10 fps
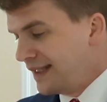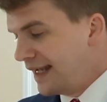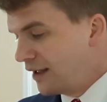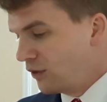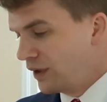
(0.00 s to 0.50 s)

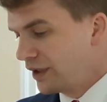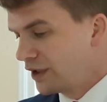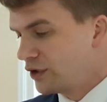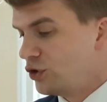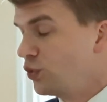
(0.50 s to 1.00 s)
Now,
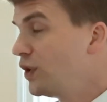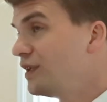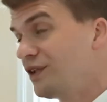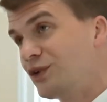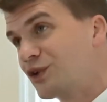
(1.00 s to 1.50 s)
you
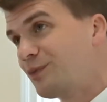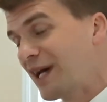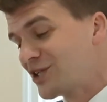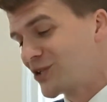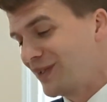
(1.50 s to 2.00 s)
would, you
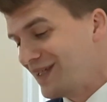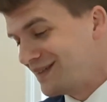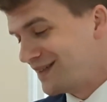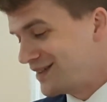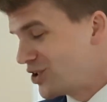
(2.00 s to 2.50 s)

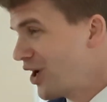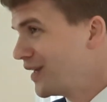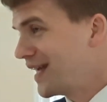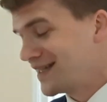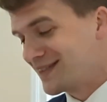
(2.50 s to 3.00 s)
especially,
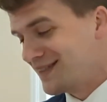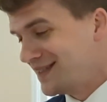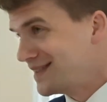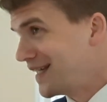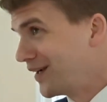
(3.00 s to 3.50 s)
John adds the
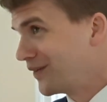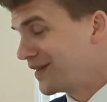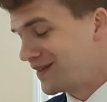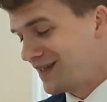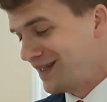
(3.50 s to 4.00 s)
detail
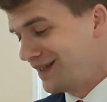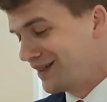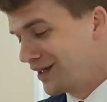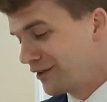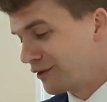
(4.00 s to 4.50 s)
that the
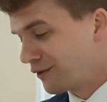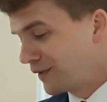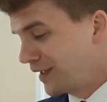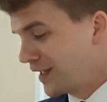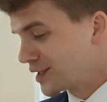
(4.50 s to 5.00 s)
other
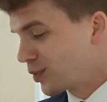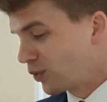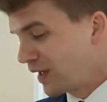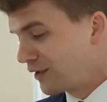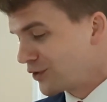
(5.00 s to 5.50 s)
three gospel
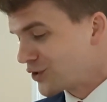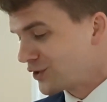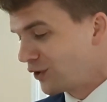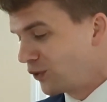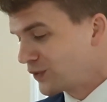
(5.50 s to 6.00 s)
writers
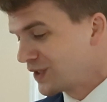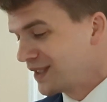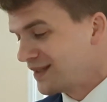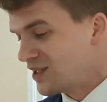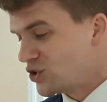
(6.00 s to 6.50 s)
don't,
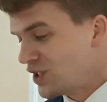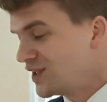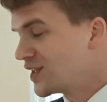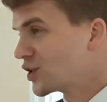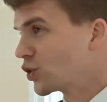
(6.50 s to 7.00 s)
that
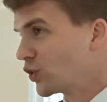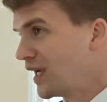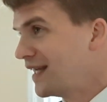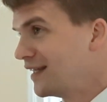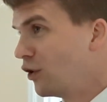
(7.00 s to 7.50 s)
Jesus
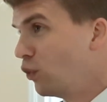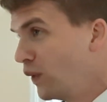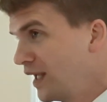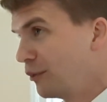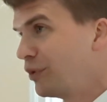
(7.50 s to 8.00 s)
created a
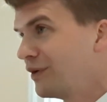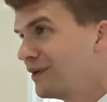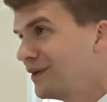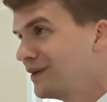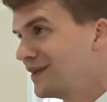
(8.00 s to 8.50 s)

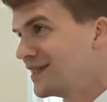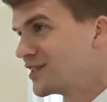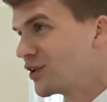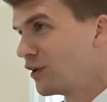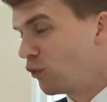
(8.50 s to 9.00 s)
whip and
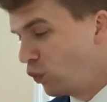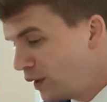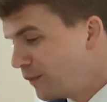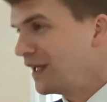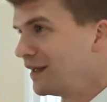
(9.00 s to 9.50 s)
started
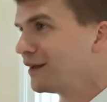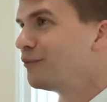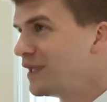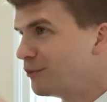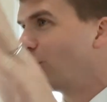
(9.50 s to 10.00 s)

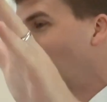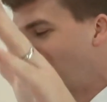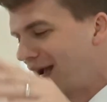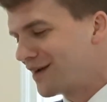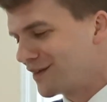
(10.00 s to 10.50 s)
whipping
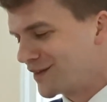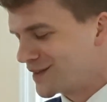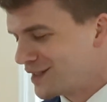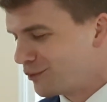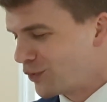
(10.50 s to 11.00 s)
people out of
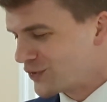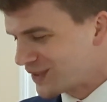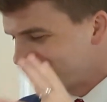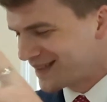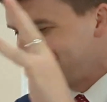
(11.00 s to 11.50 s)
the temple.
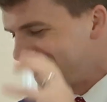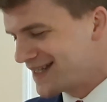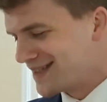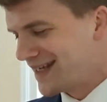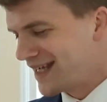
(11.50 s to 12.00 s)
So that
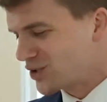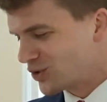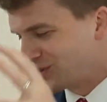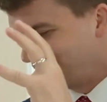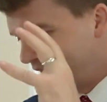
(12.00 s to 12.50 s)
adds an
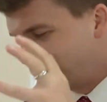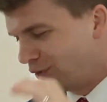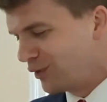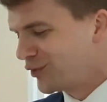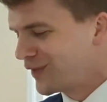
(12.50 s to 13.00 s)
extra
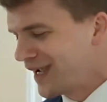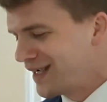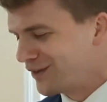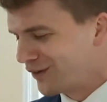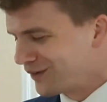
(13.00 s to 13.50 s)
level of
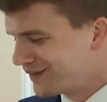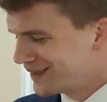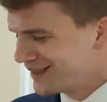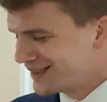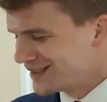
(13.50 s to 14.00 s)
anger
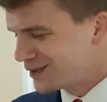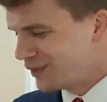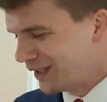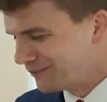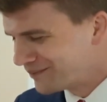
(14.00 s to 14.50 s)
to
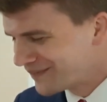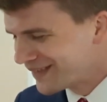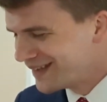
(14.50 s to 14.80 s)
me.